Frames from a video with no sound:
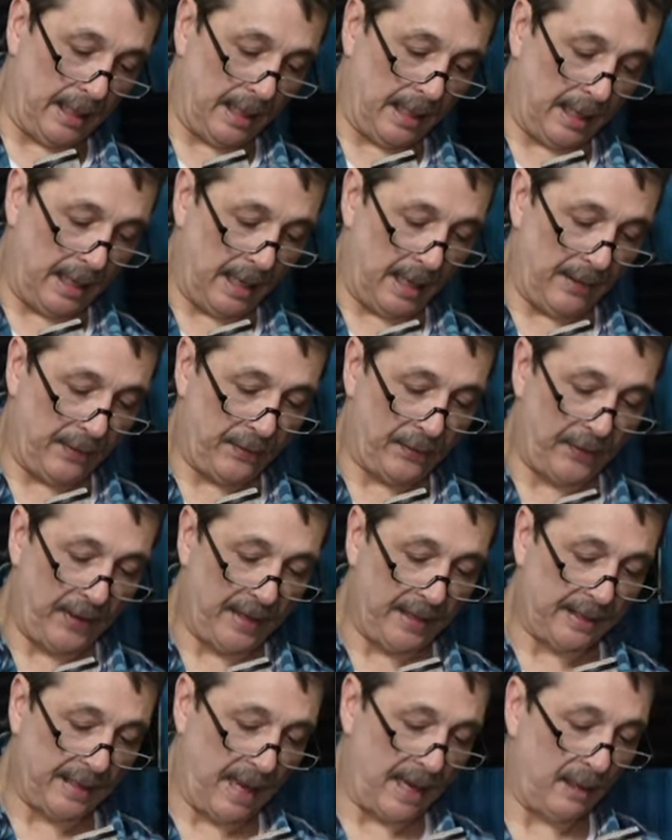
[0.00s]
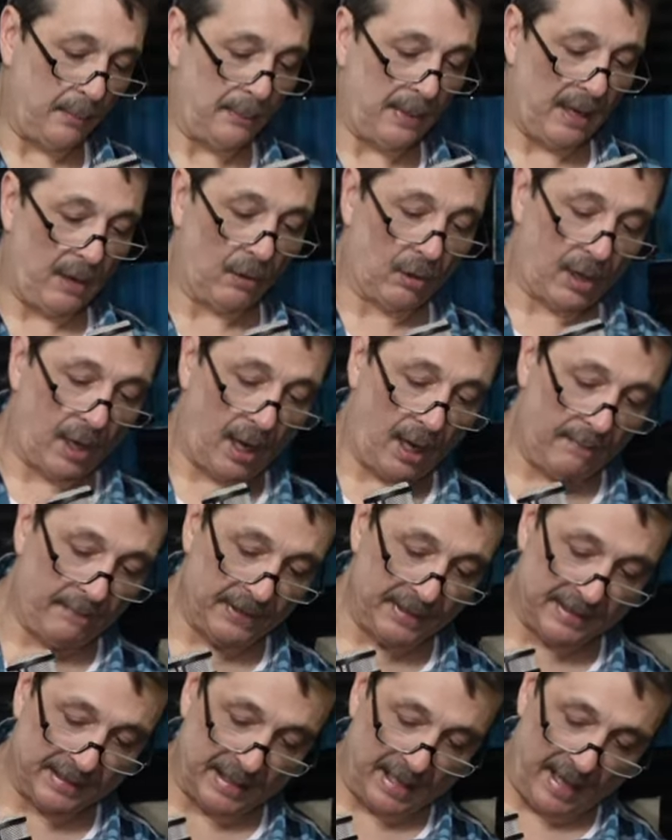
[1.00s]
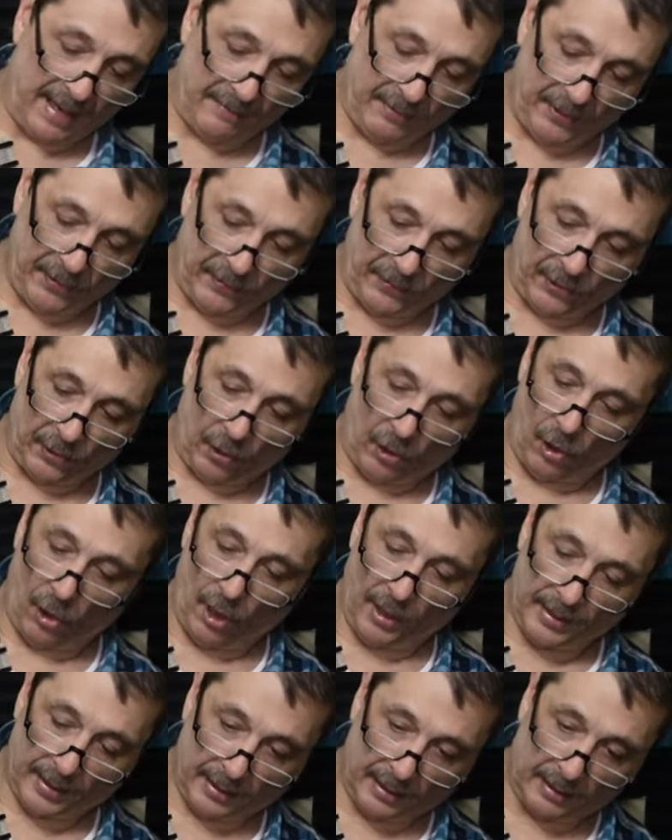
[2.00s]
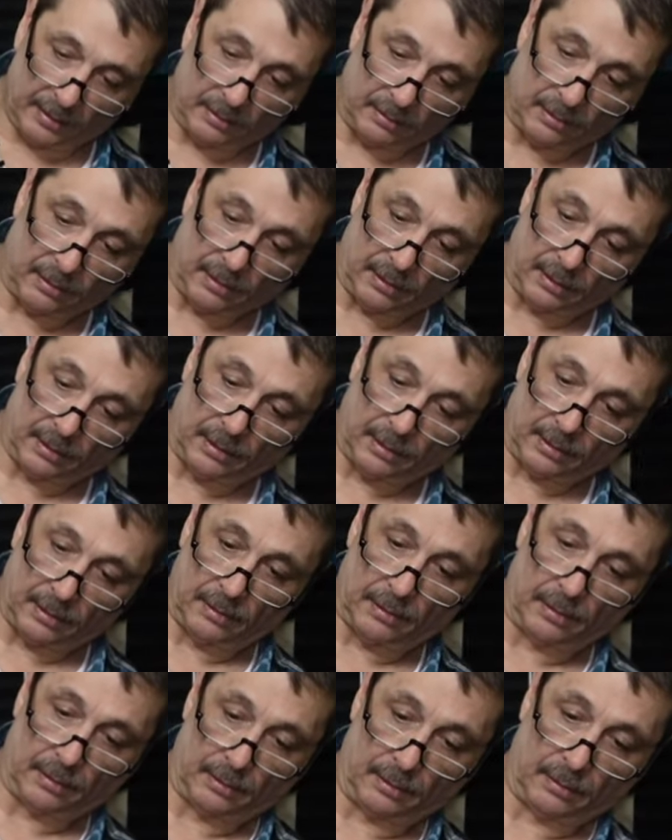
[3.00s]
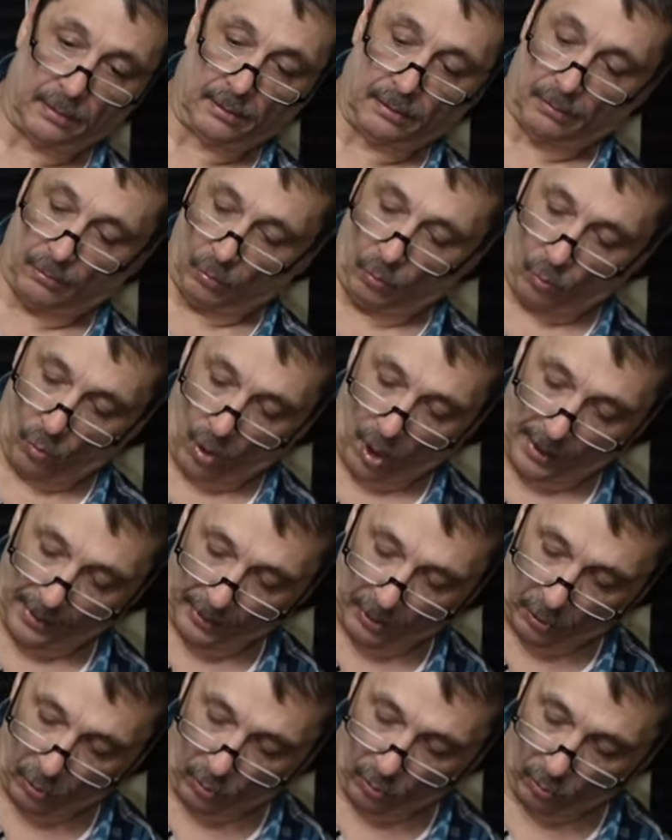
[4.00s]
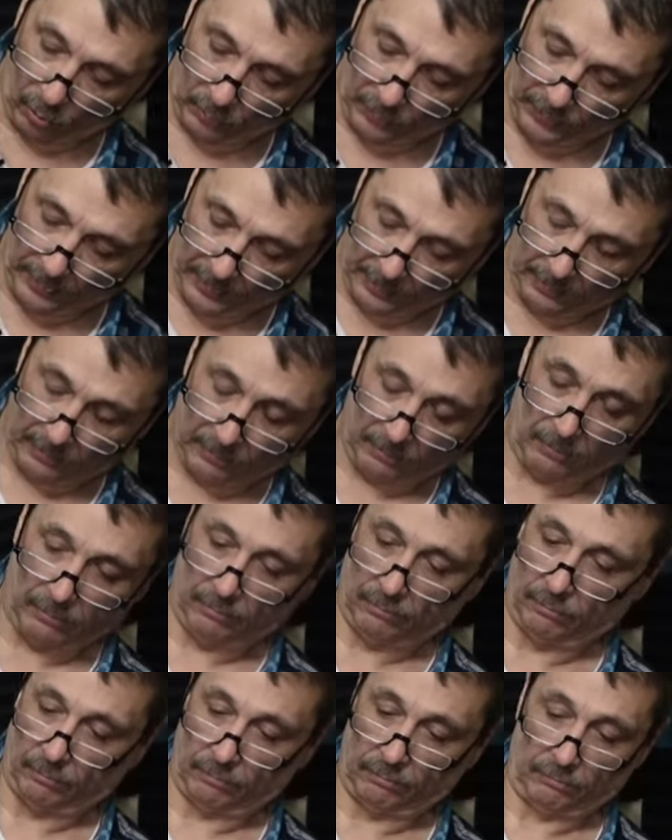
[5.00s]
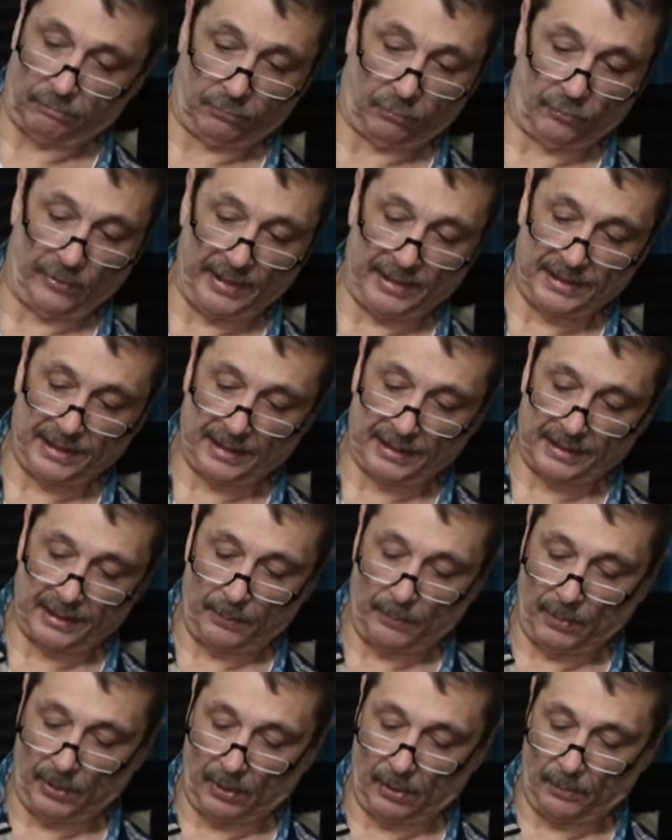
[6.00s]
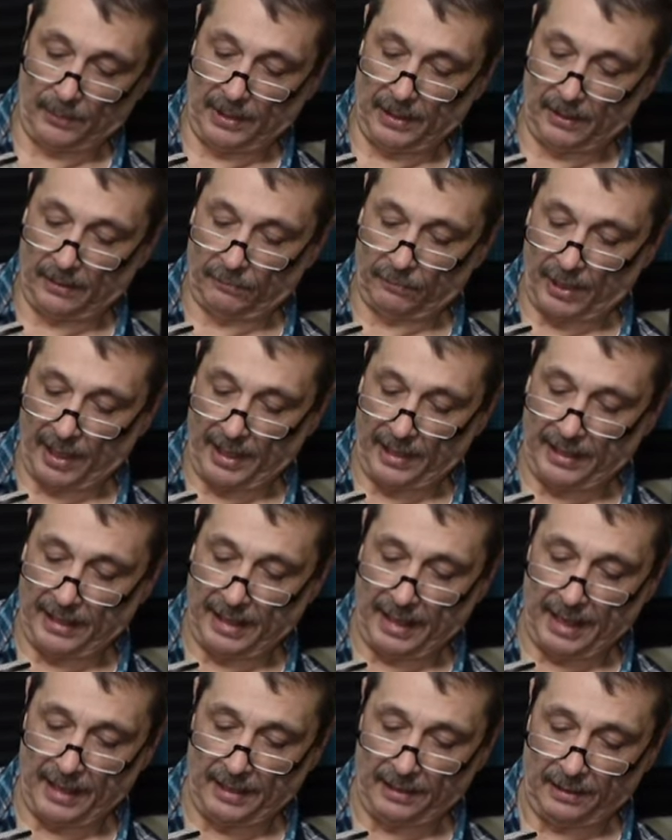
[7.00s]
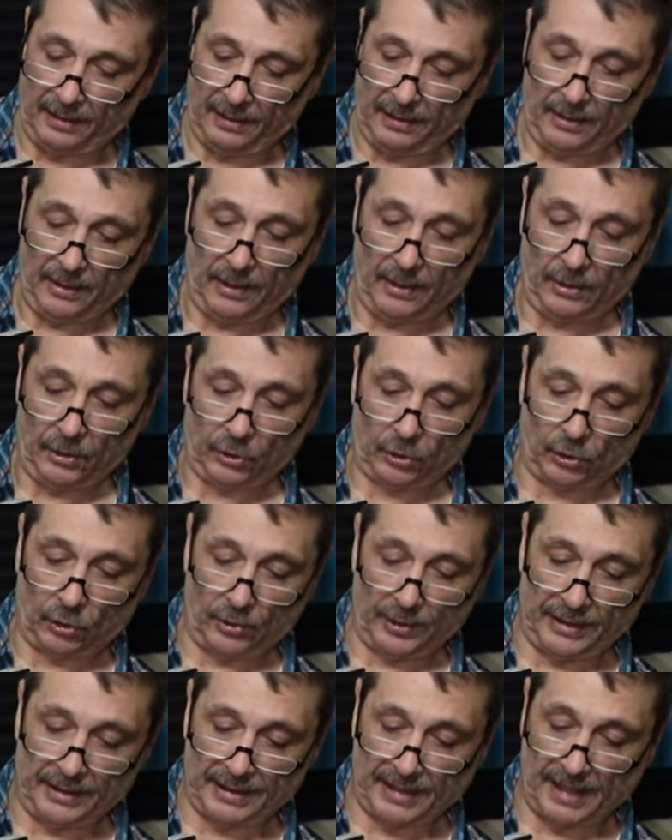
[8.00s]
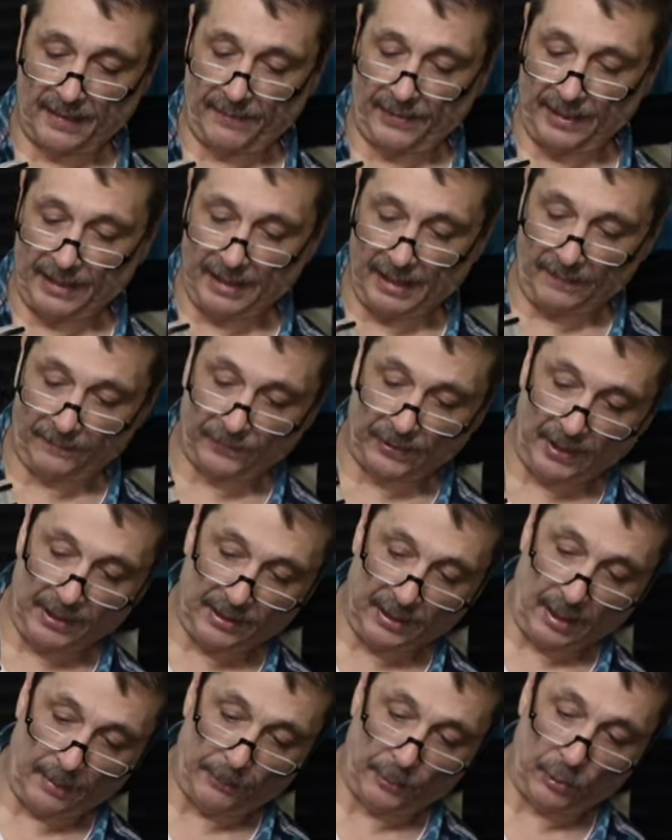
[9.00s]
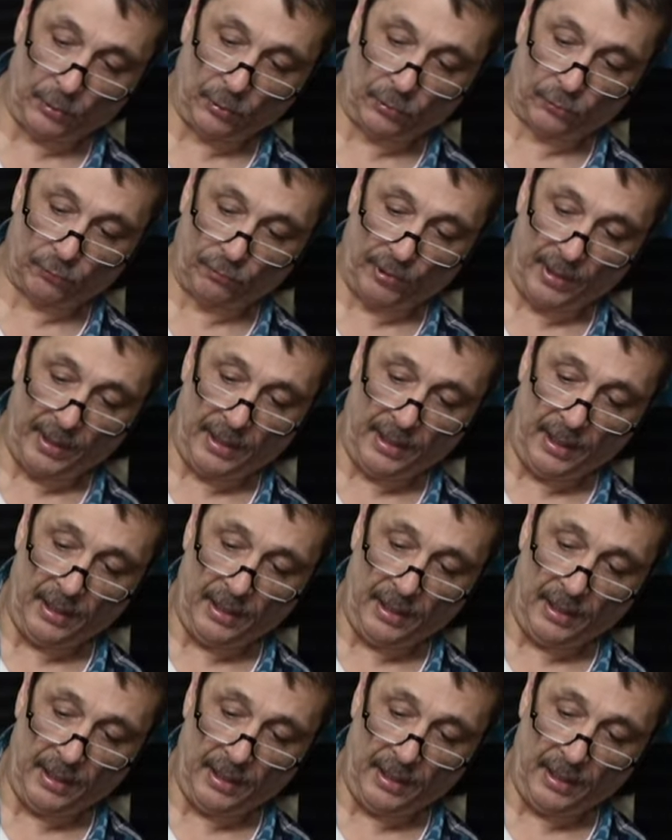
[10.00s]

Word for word: I think that about covers everything on it. Water cooled, 360mm radiator, 3070 FTW3,